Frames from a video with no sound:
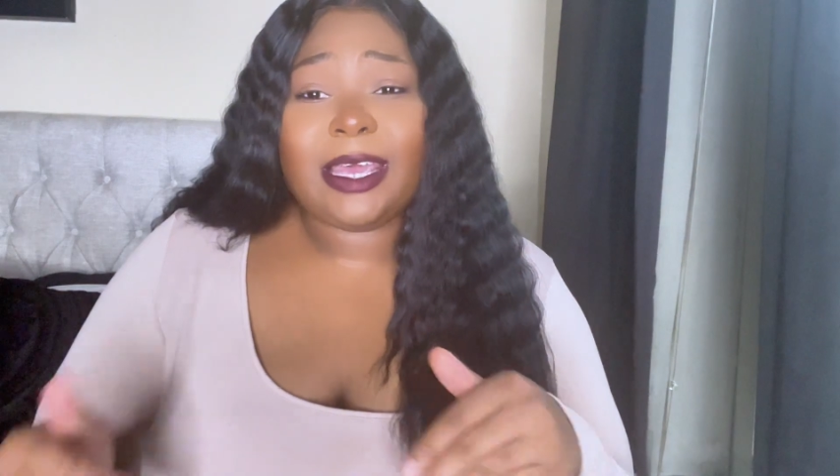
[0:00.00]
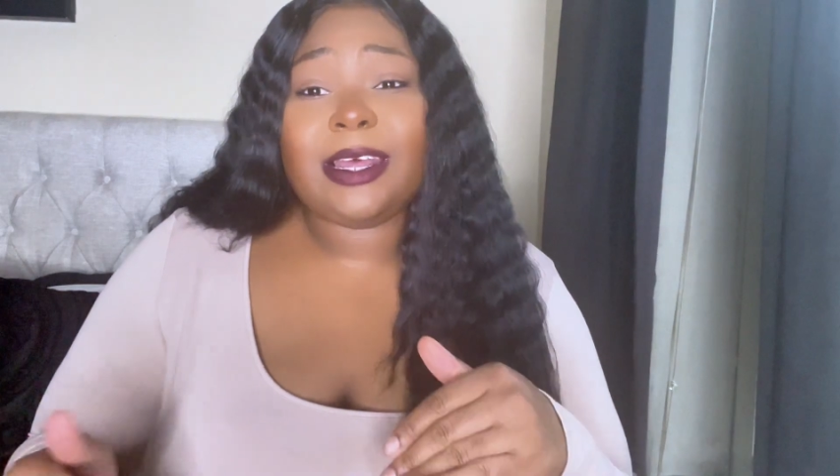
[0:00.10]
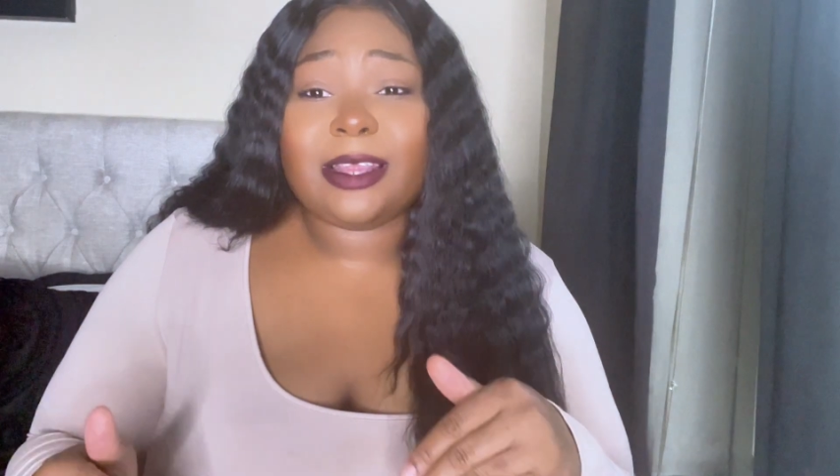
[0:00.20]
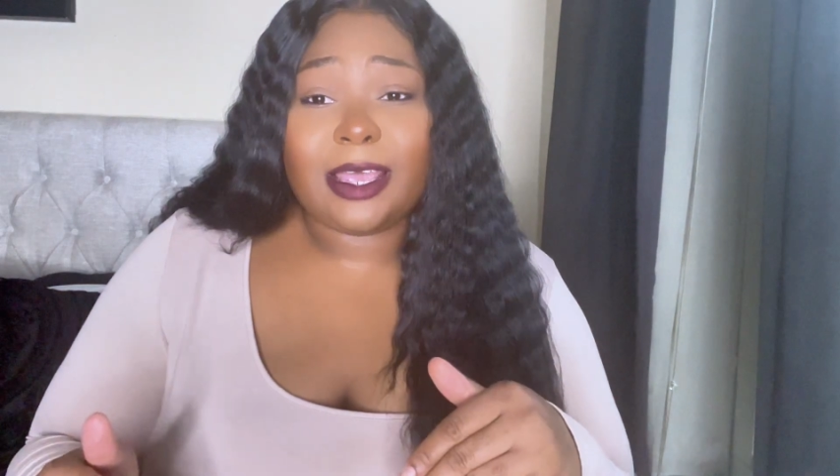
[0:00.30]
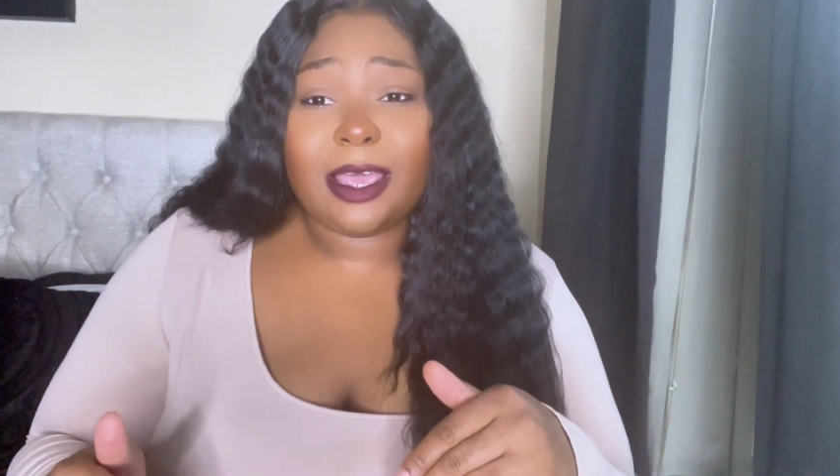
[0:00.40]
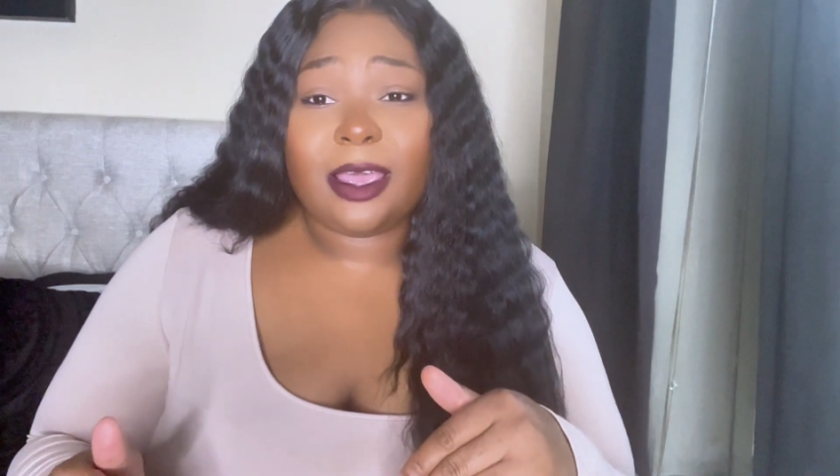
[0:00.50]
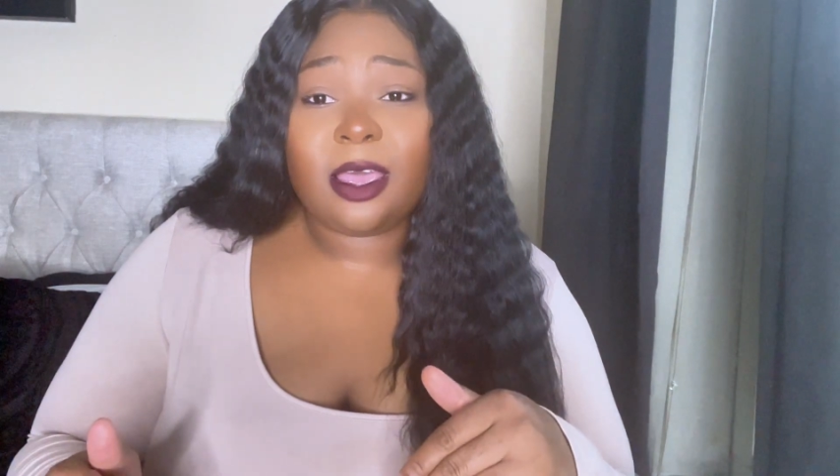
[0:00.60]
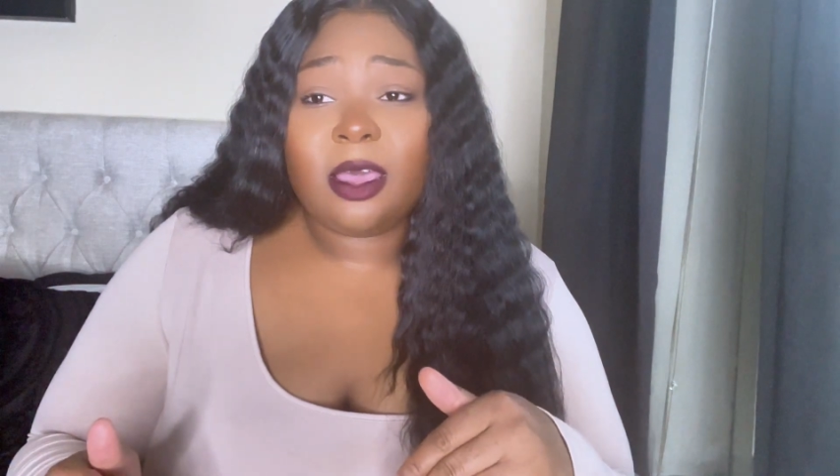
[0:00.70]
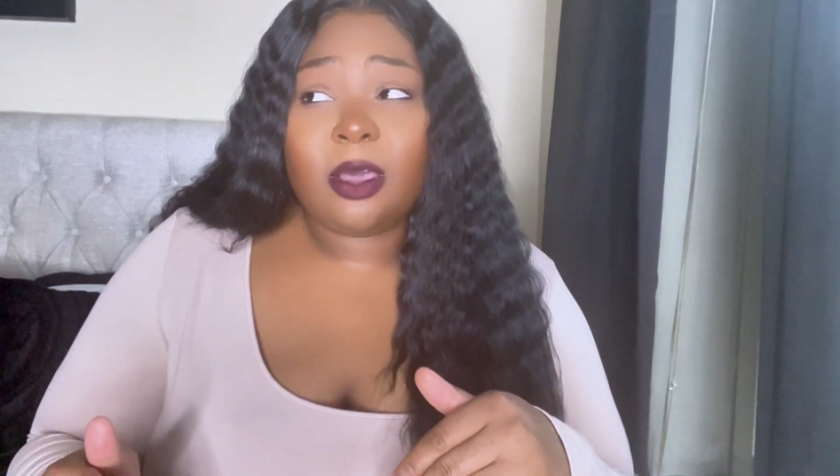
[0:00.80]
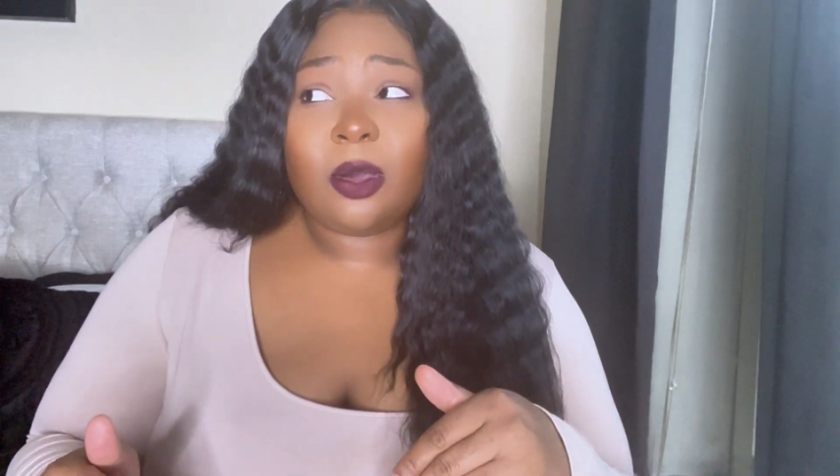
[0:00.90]
anything
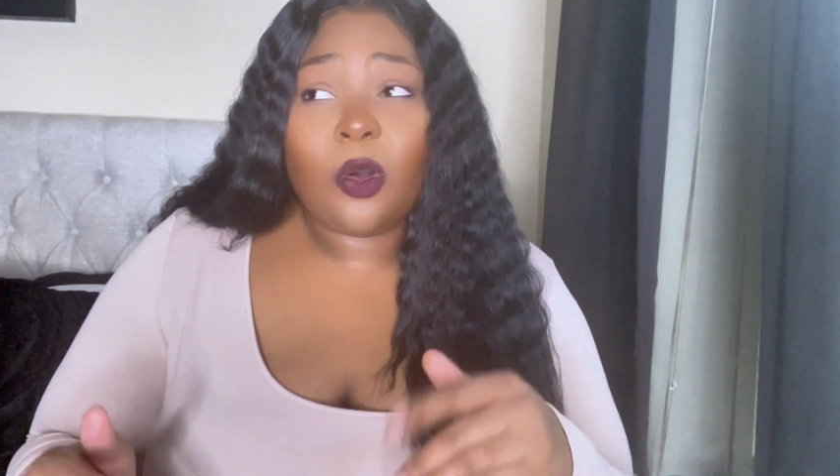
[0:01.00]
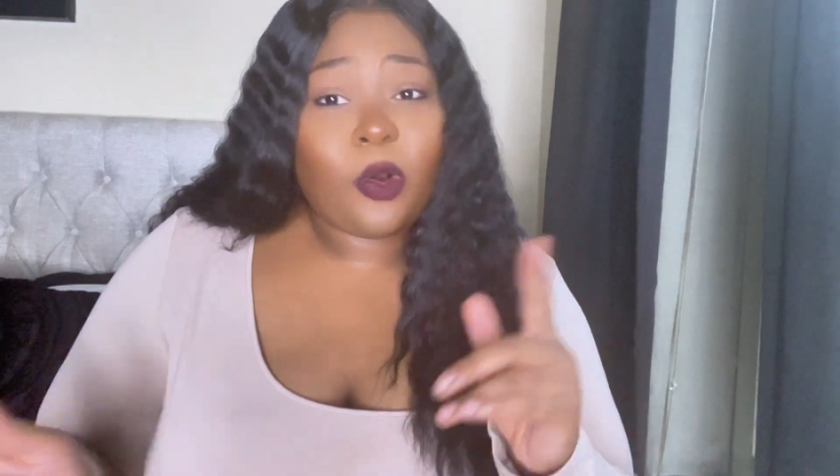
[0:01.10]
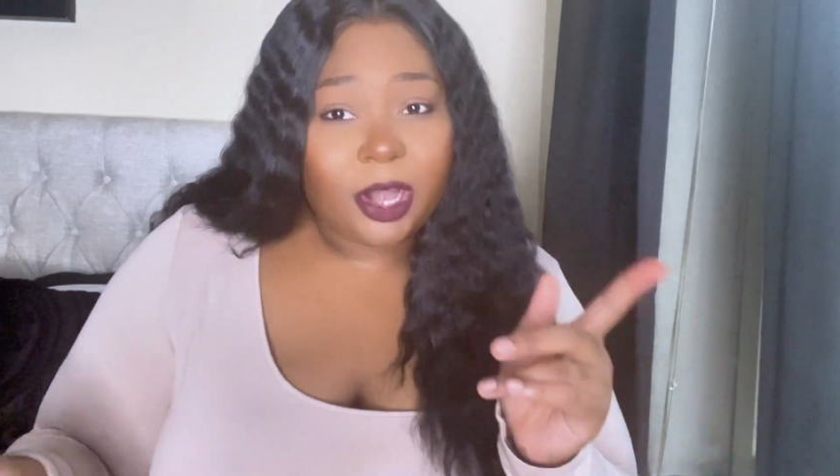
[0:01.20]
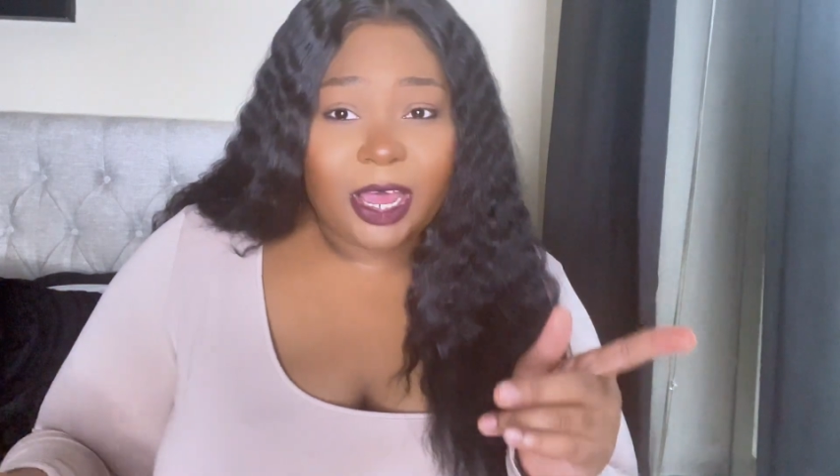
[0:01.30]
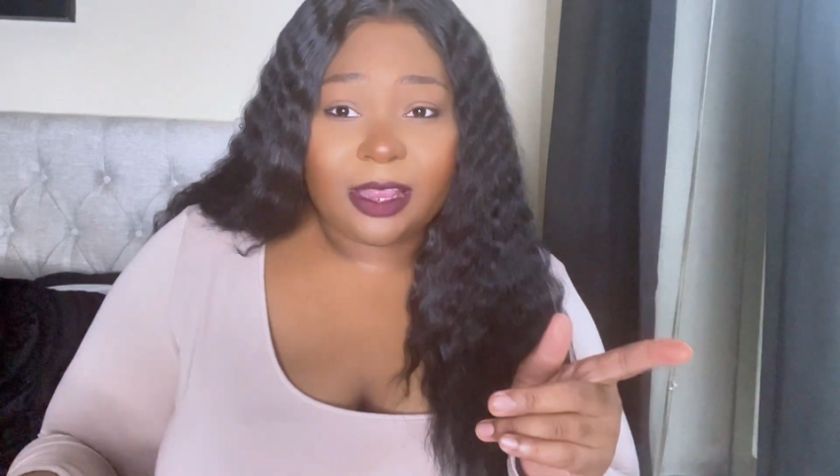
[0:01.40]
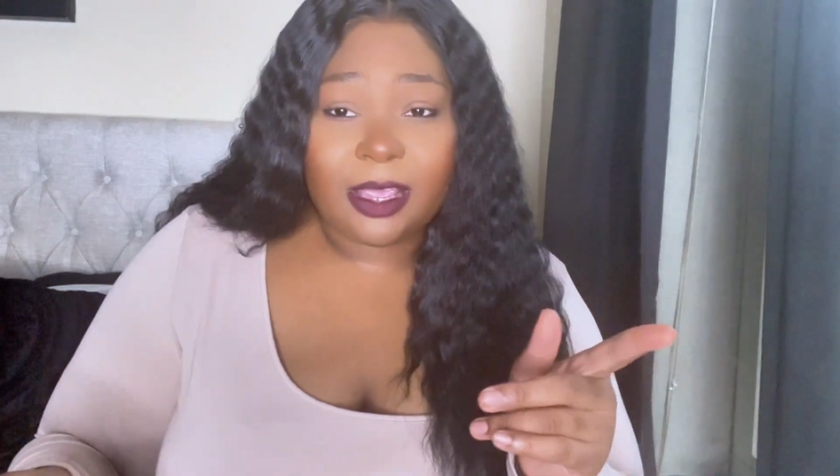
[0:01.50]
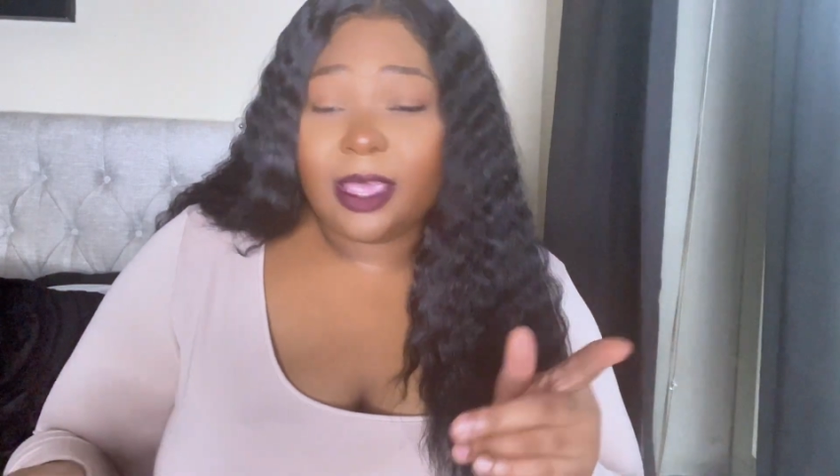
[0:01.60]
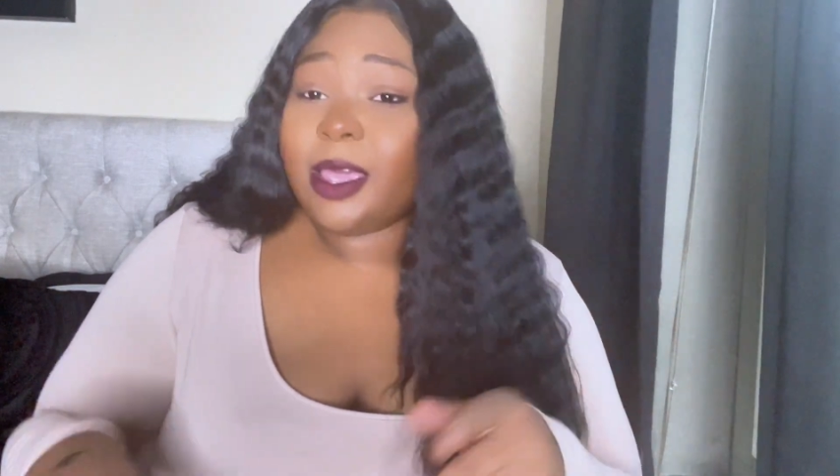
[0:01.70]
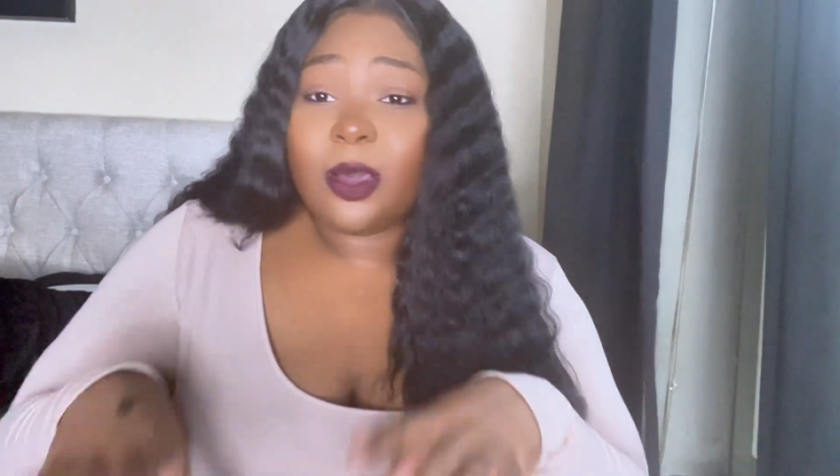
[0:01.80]
or nothing,